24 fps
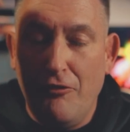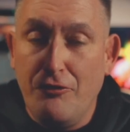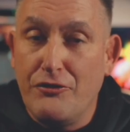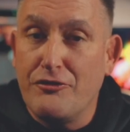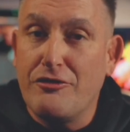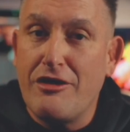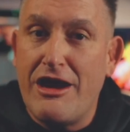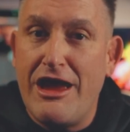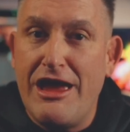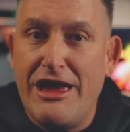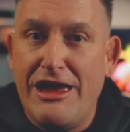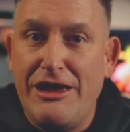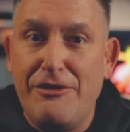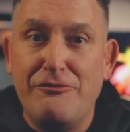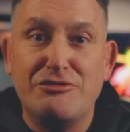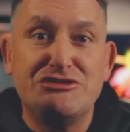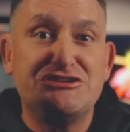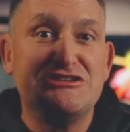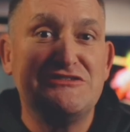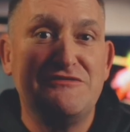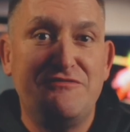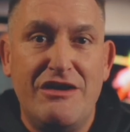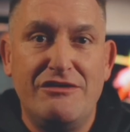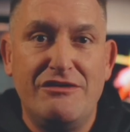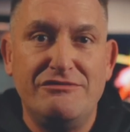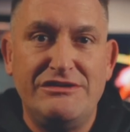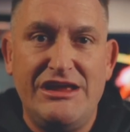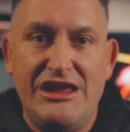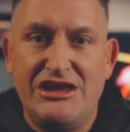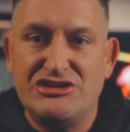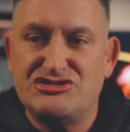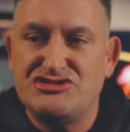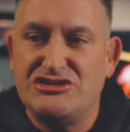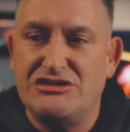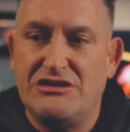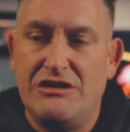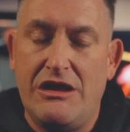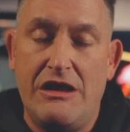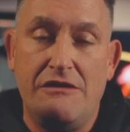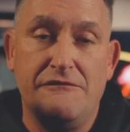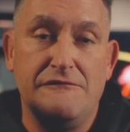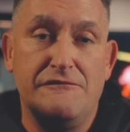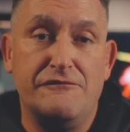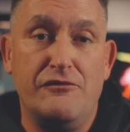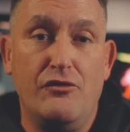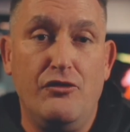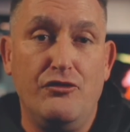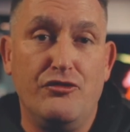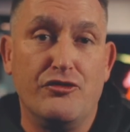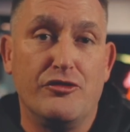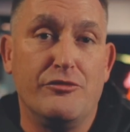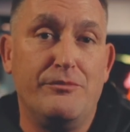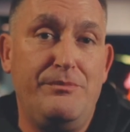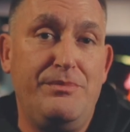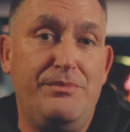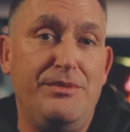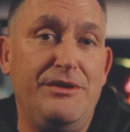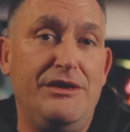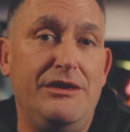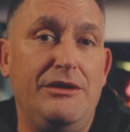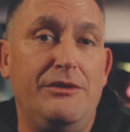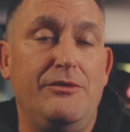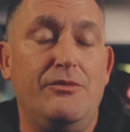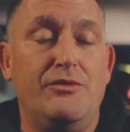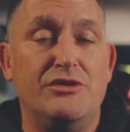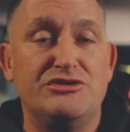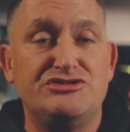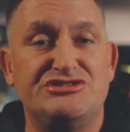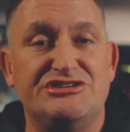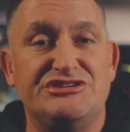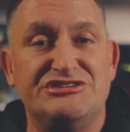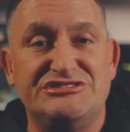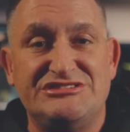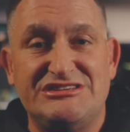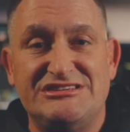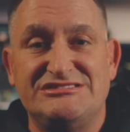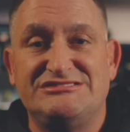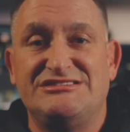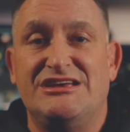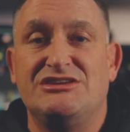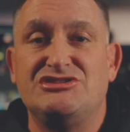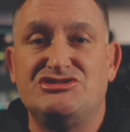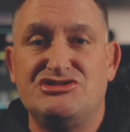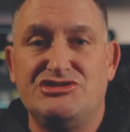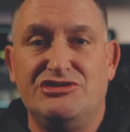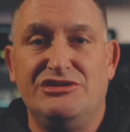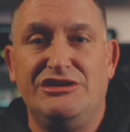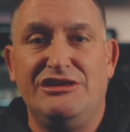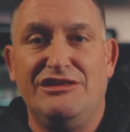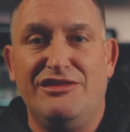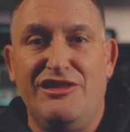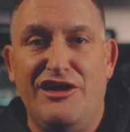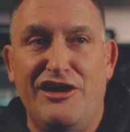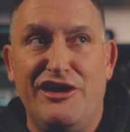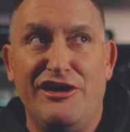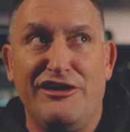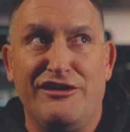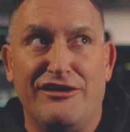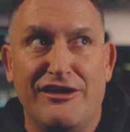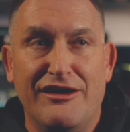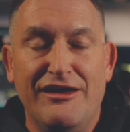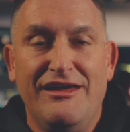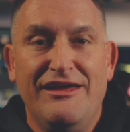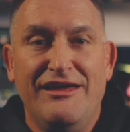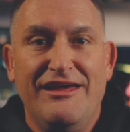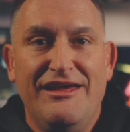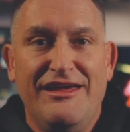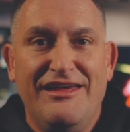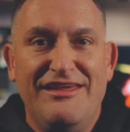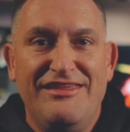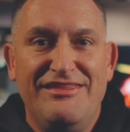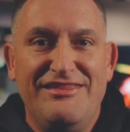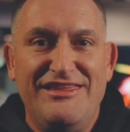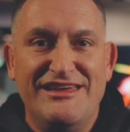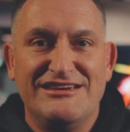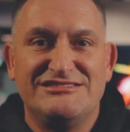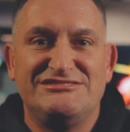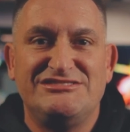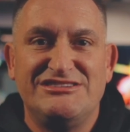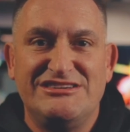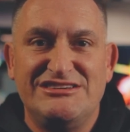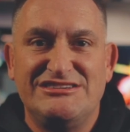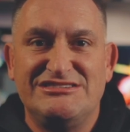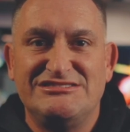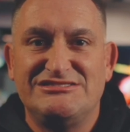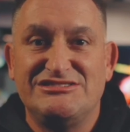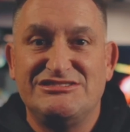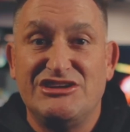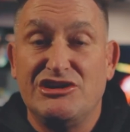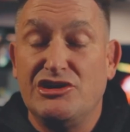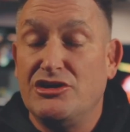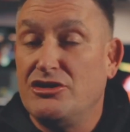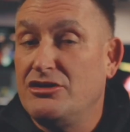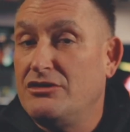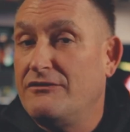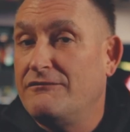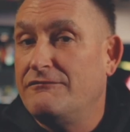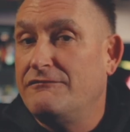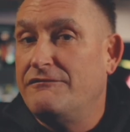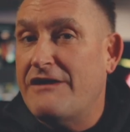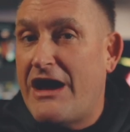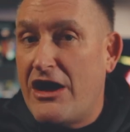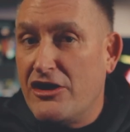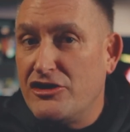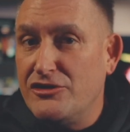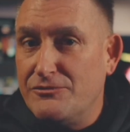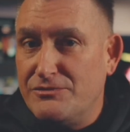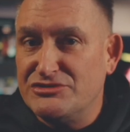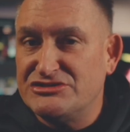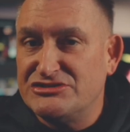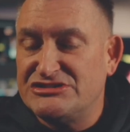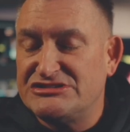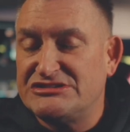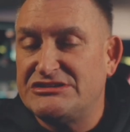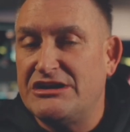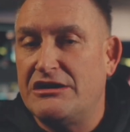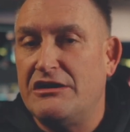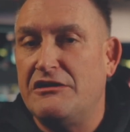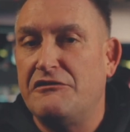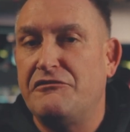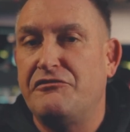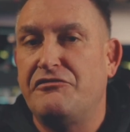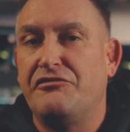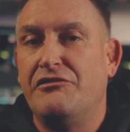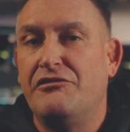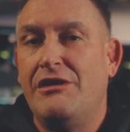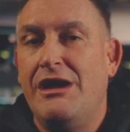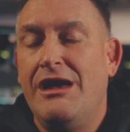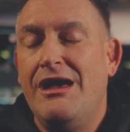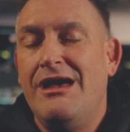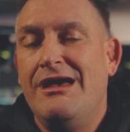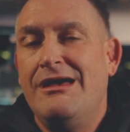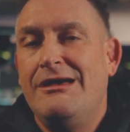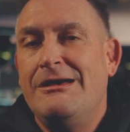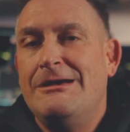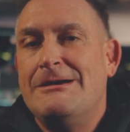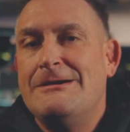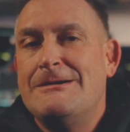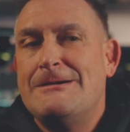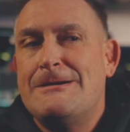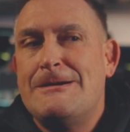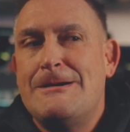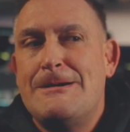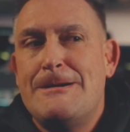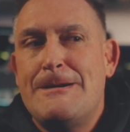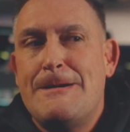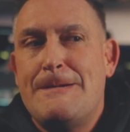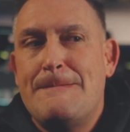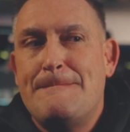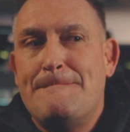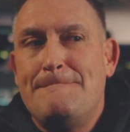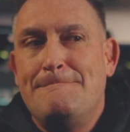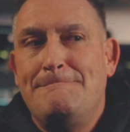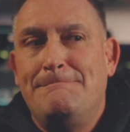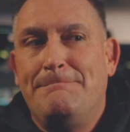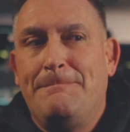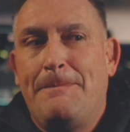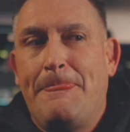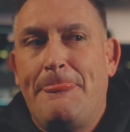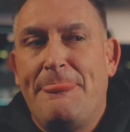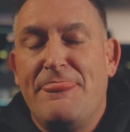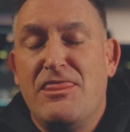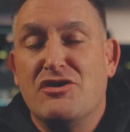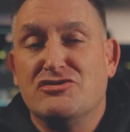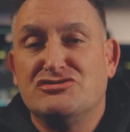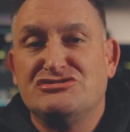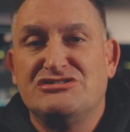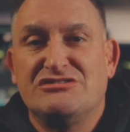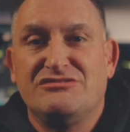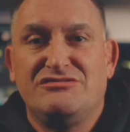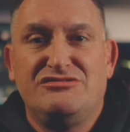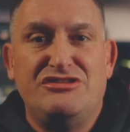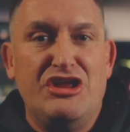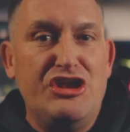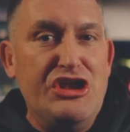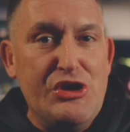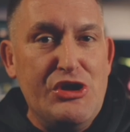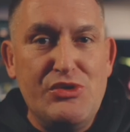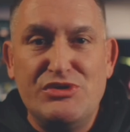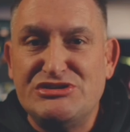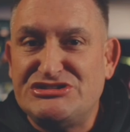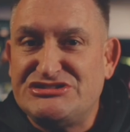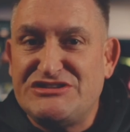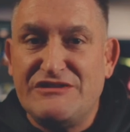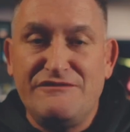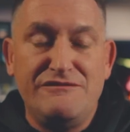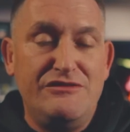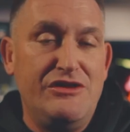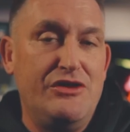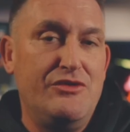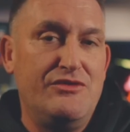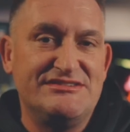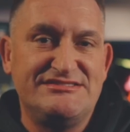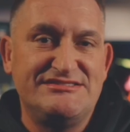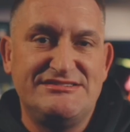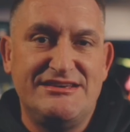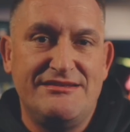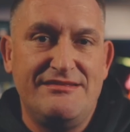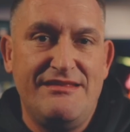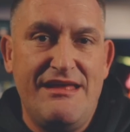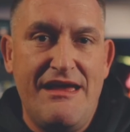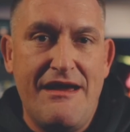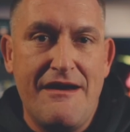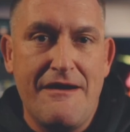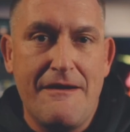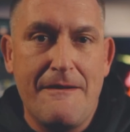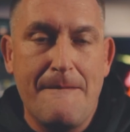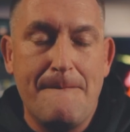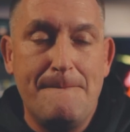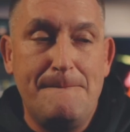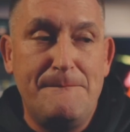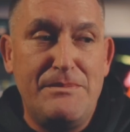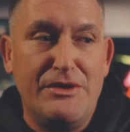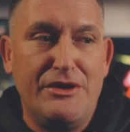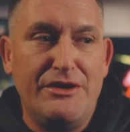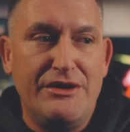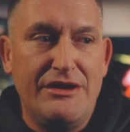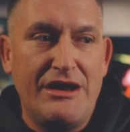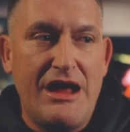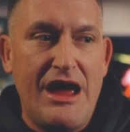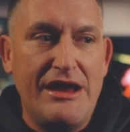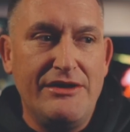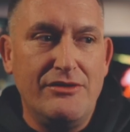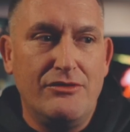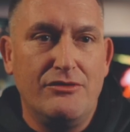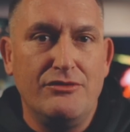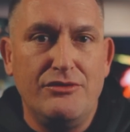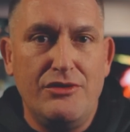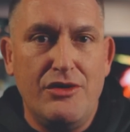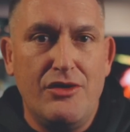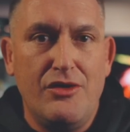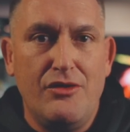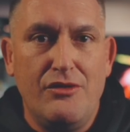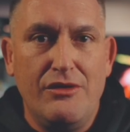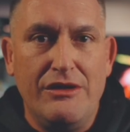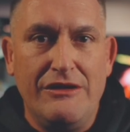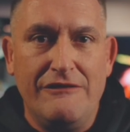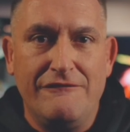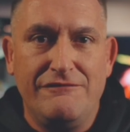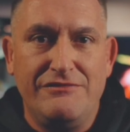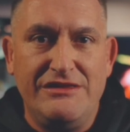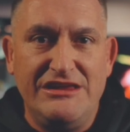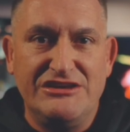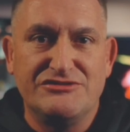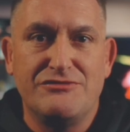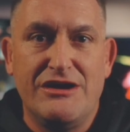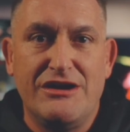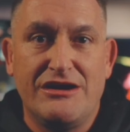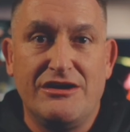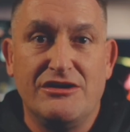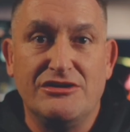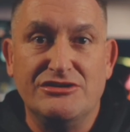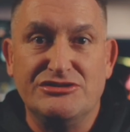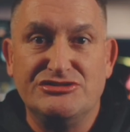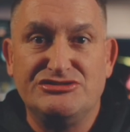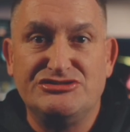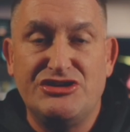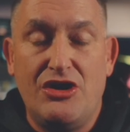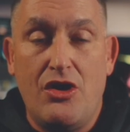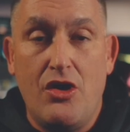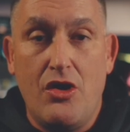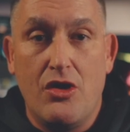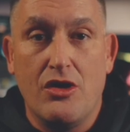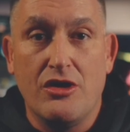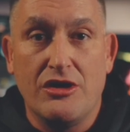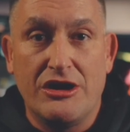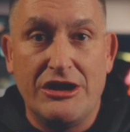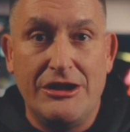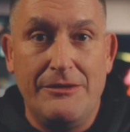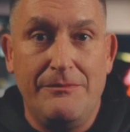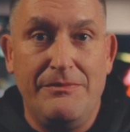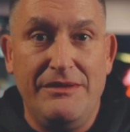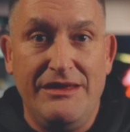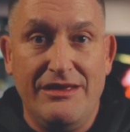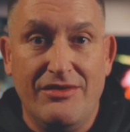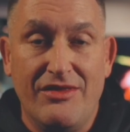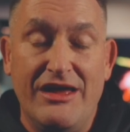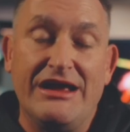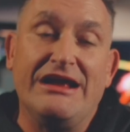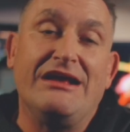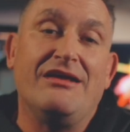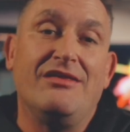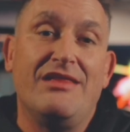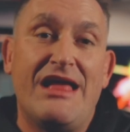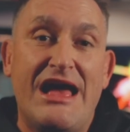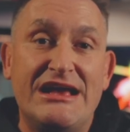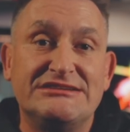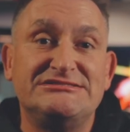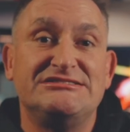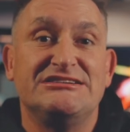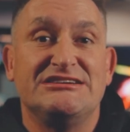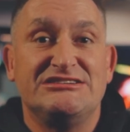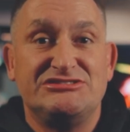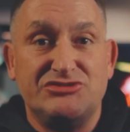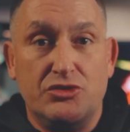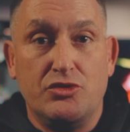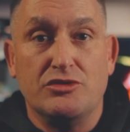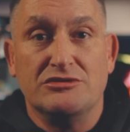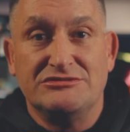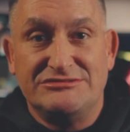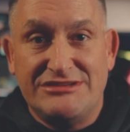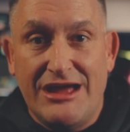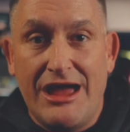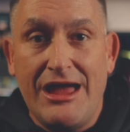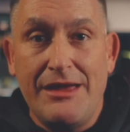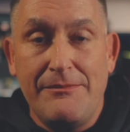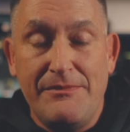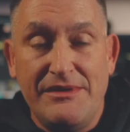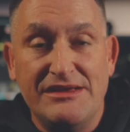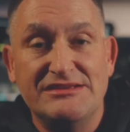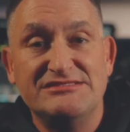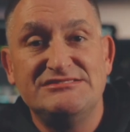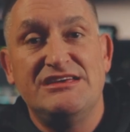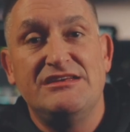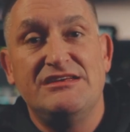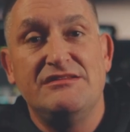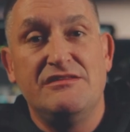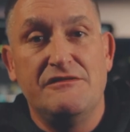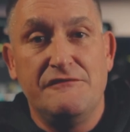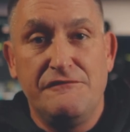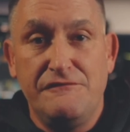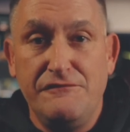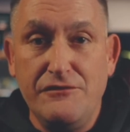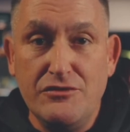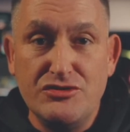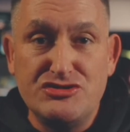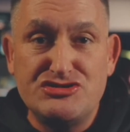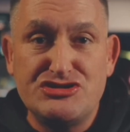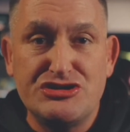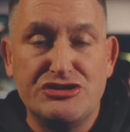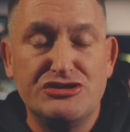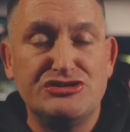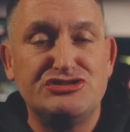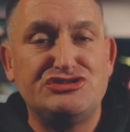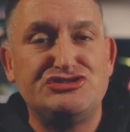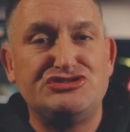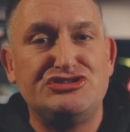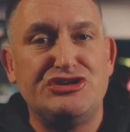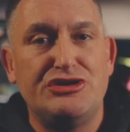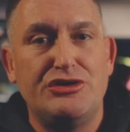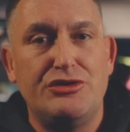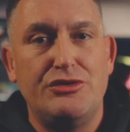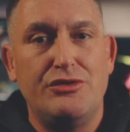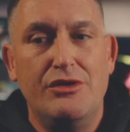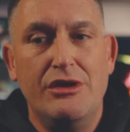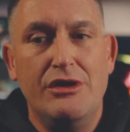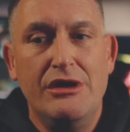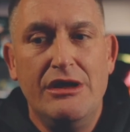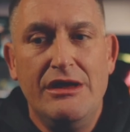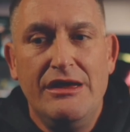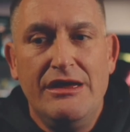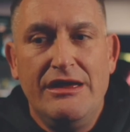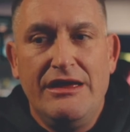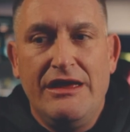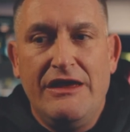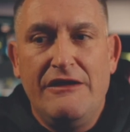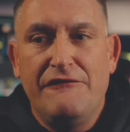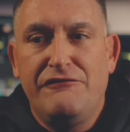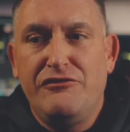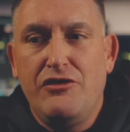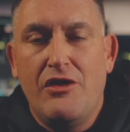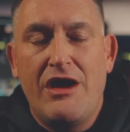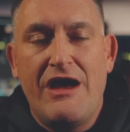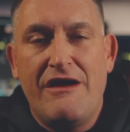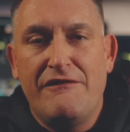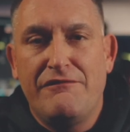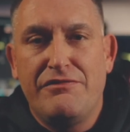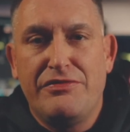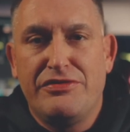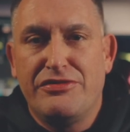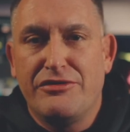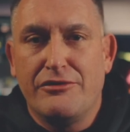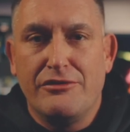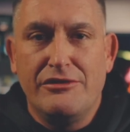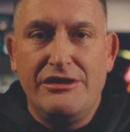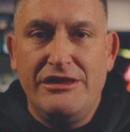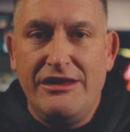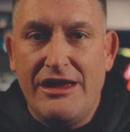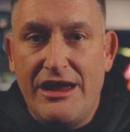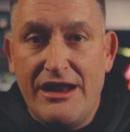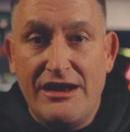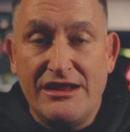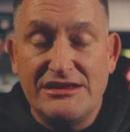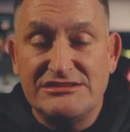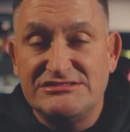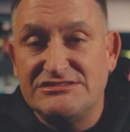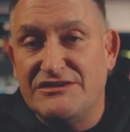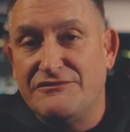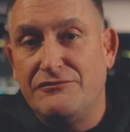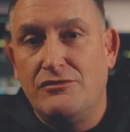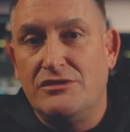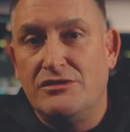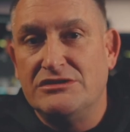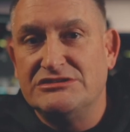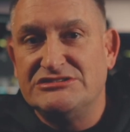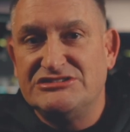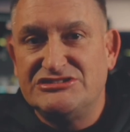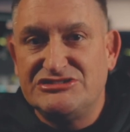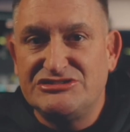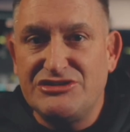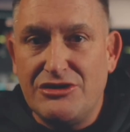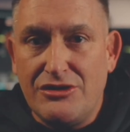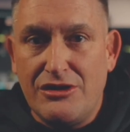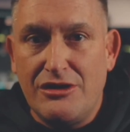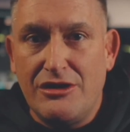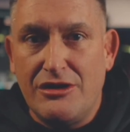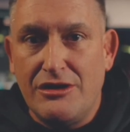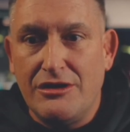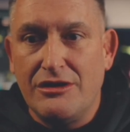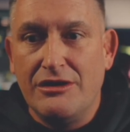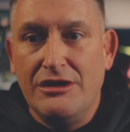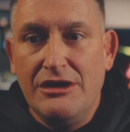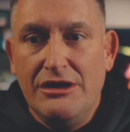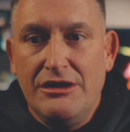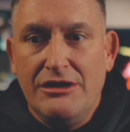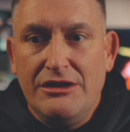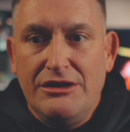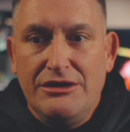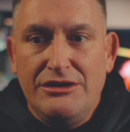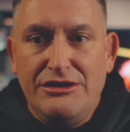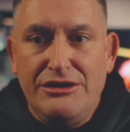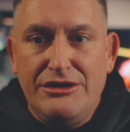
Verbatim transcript: folder A, which is foundation, and folder B, which is essentially like, this is valuable stuff. Um, there's the newest of new is in there, but I don't know if these records are going to be like classics or diamonds in the future. So if you have thirty edits of one song,